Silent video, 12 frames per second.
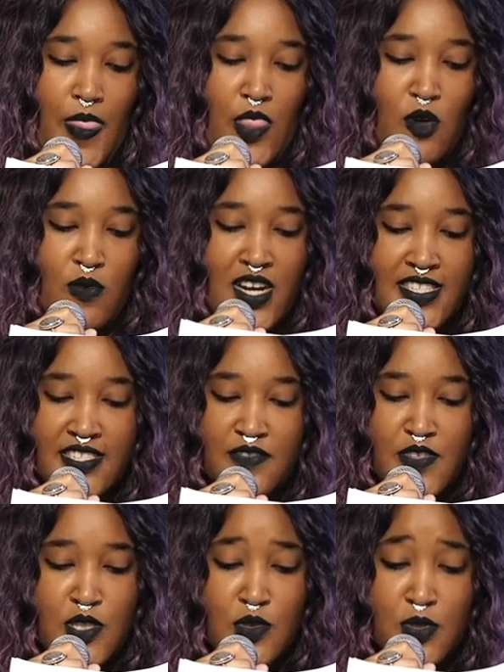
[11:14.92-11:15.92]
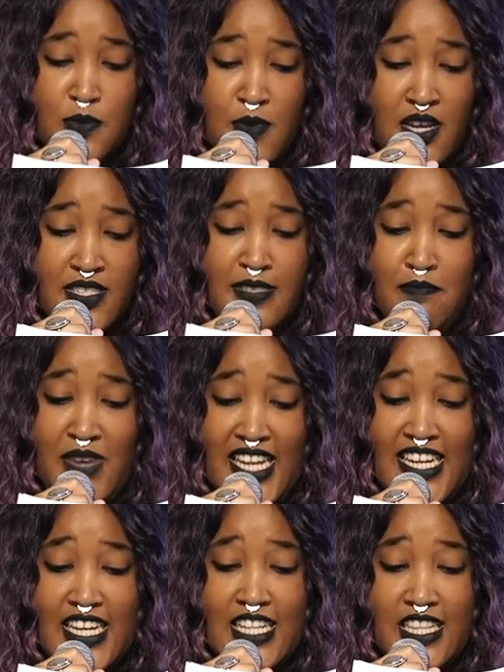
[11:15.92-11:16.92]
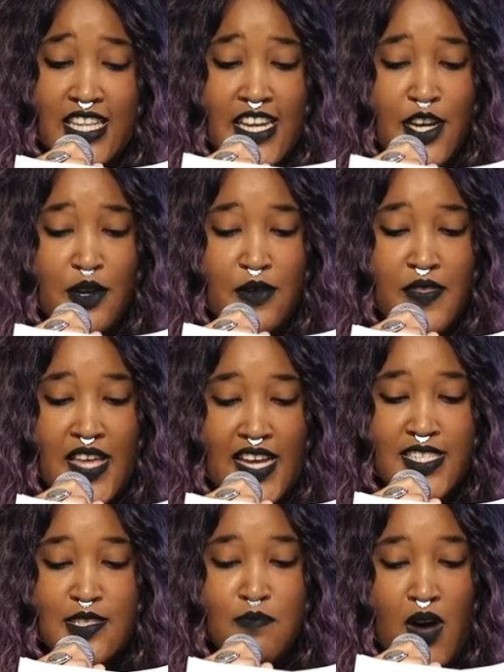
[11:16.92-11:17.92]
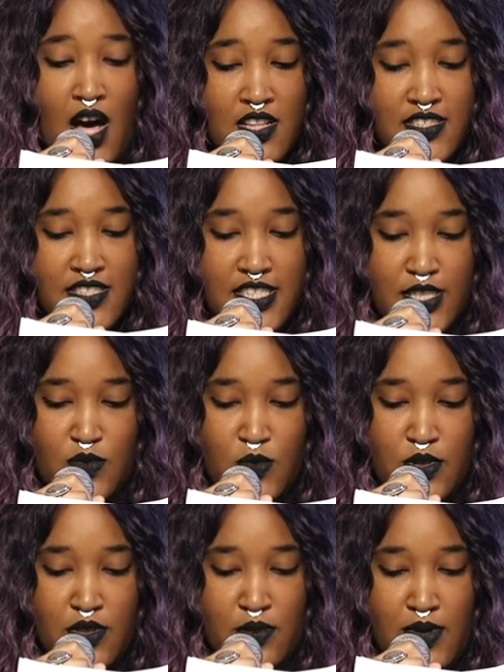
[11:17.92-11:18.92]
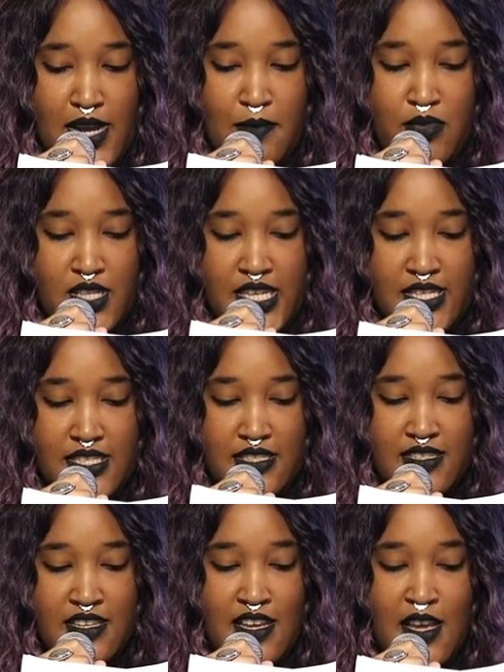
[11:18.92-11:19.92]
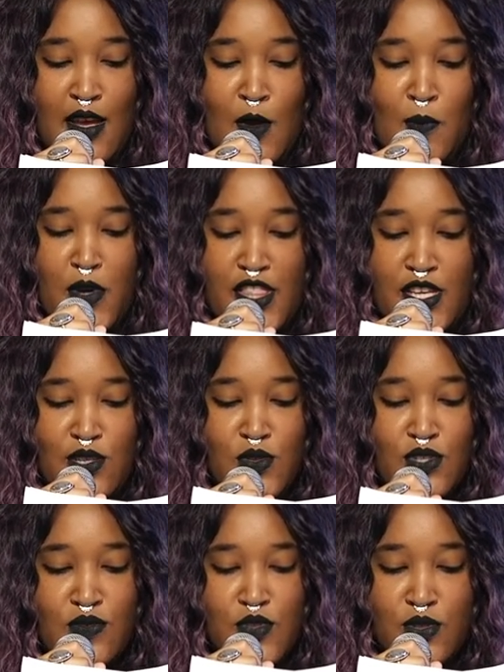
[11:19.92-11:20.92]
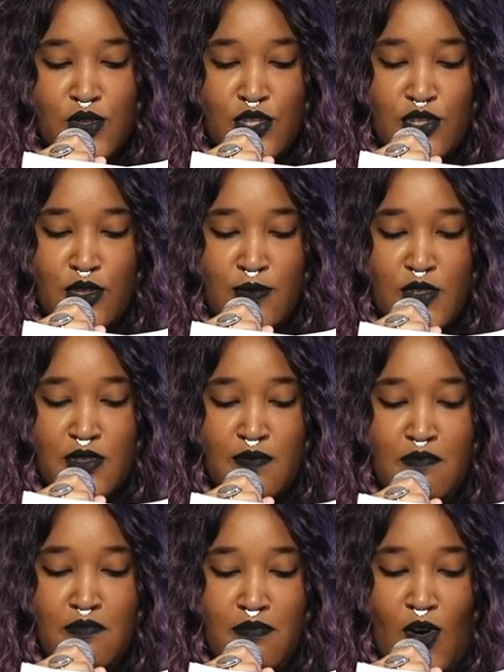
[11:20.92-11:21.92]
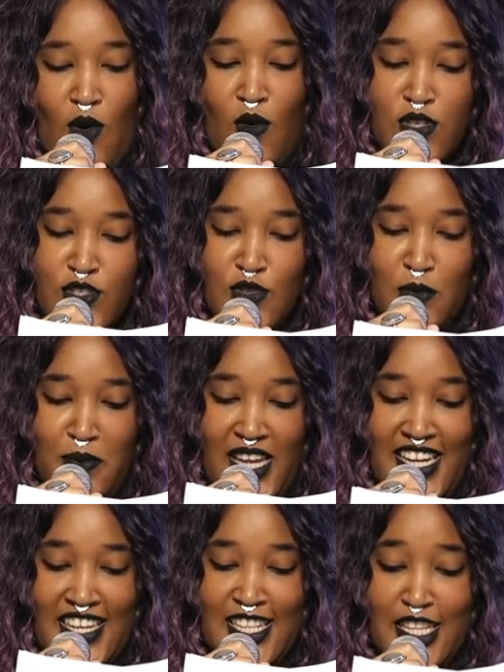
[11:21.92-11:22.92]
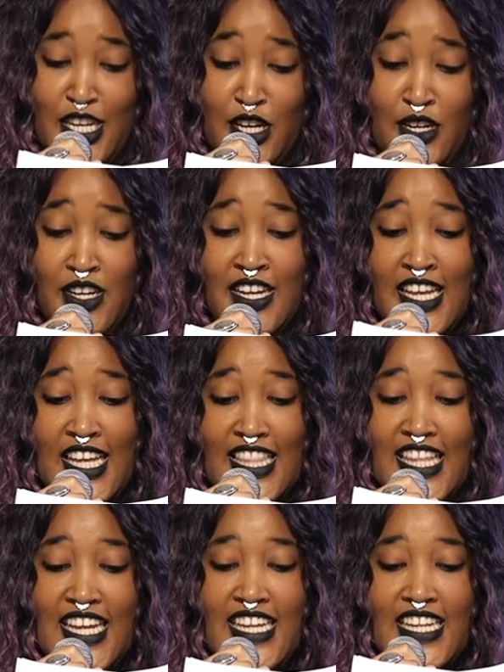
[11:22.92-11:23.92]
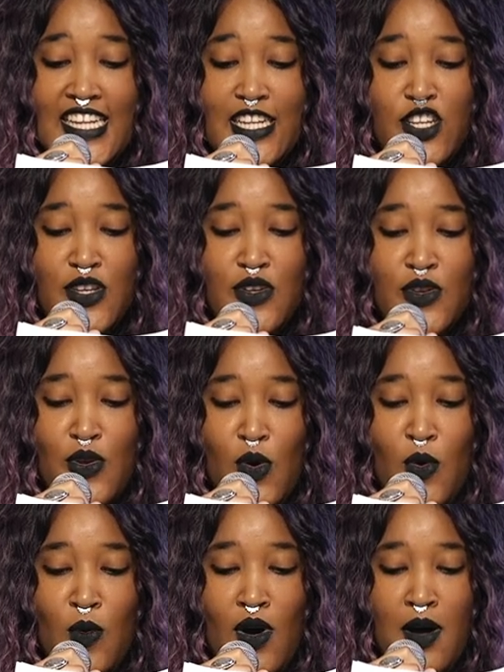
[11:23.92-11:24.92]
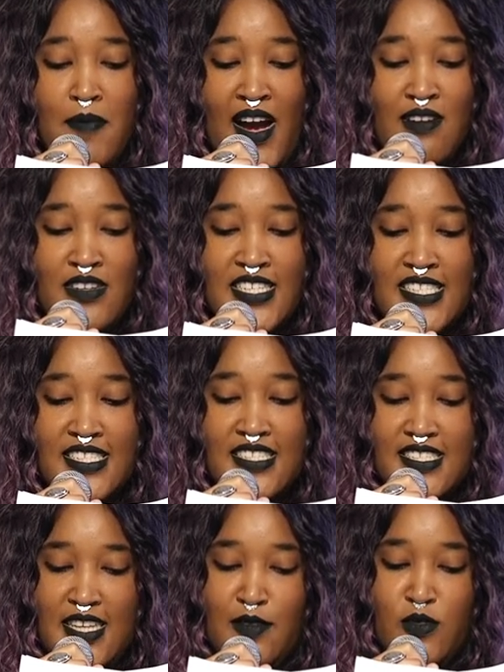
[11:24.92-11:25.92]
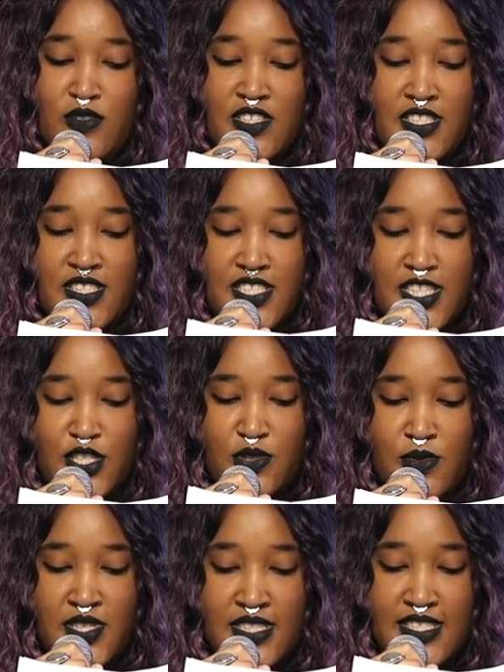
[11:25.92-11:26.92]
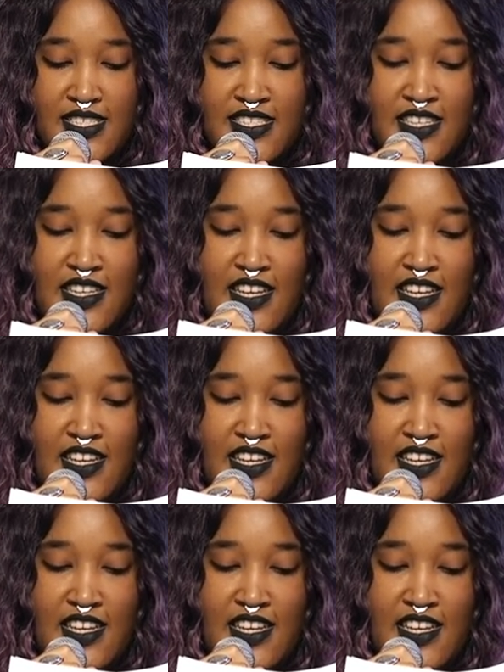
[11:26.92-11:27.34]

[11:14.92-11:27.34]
The rest of his response made it clear that his politics were in the right place, but the use of those terms also made it clear that he didn't know about his disabled constituents,